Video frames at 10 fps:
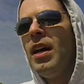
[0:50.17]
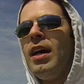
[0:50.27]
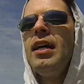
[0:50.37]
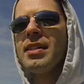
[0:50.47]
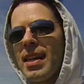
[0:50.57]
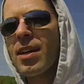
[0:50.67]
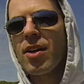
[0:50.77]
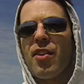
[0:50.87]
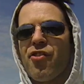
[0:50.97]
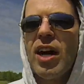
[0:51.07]
And he's like, All
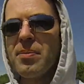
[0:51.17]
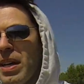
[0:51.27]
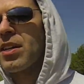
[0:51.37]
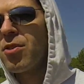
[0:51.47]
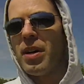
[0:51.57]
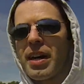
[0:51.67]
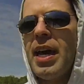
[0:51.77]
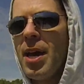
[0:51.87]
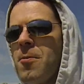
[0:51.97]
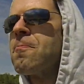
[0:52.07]
right, fine, make it
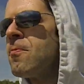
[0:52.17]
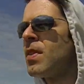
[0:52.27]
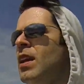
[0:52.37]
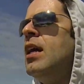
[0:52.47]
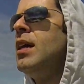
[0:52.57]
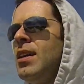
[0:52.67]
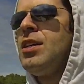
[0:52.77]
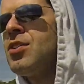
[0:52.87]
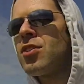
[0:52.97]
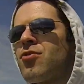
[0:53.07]
quick
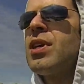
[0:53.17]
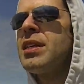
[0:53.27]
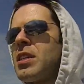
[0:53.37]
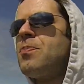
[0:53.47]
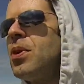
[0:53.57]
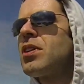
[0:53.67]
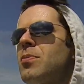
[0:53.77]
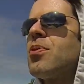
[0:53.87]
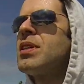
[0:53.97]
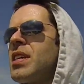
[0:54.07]
he starts reading this book,
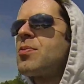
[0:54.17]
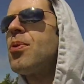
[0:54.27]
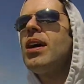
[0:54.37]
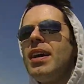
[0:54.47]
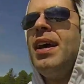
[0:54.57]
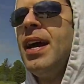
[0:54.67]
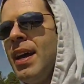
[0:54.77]
The Princess Bride.